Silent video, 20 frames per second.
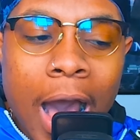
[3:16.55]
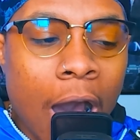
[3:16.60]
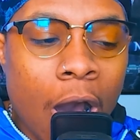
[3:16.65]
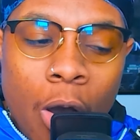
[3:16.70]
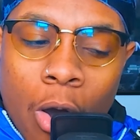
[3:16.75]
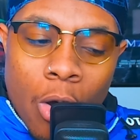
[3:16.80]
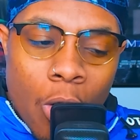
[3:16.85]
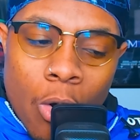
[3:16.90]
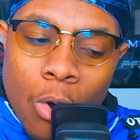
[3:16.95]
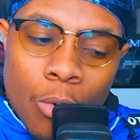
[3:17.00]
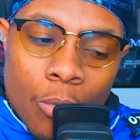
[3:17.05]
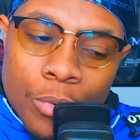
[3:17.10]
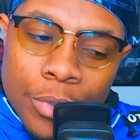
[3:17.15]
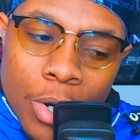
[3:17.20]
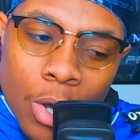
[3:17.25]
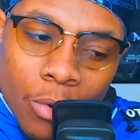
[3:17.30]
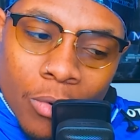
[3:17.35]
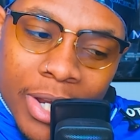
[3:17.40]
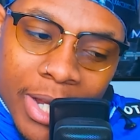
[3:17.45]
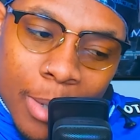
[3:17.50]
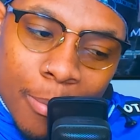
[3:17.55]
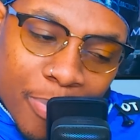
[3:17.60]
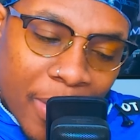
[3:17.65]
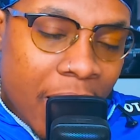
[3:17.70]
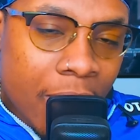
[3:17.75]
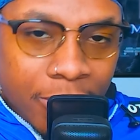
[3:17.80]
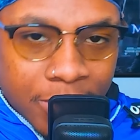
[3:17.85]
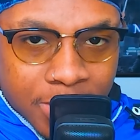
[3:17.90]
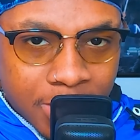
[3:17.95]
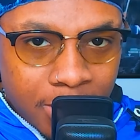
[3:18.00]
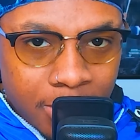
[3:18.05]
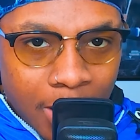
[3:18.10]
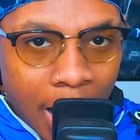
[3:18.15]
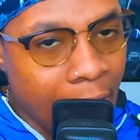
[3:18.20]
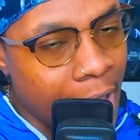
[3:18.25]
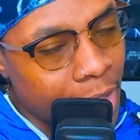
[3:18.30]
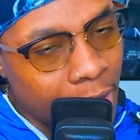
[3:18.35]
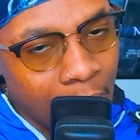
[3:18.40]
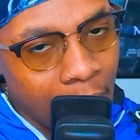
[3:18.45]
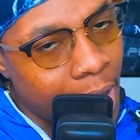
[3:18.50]
I don't know the comparison. Mm.
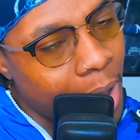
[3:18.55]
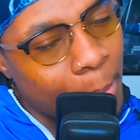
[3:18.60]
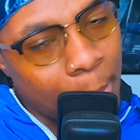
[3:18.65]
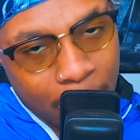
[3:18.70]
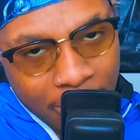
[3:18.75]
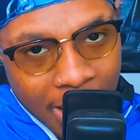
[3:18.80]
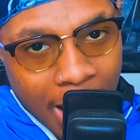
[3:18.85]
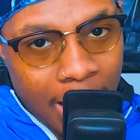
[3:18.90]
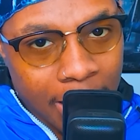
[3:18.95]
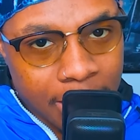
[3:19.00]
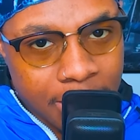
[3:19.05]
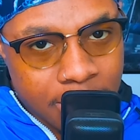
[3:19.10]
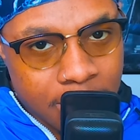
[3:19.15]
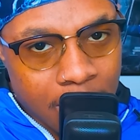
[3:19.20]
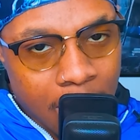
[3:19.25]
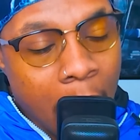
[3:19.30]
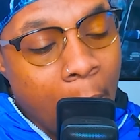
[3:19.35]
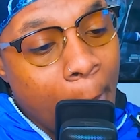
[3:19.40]
I, hmm. I'm be honest.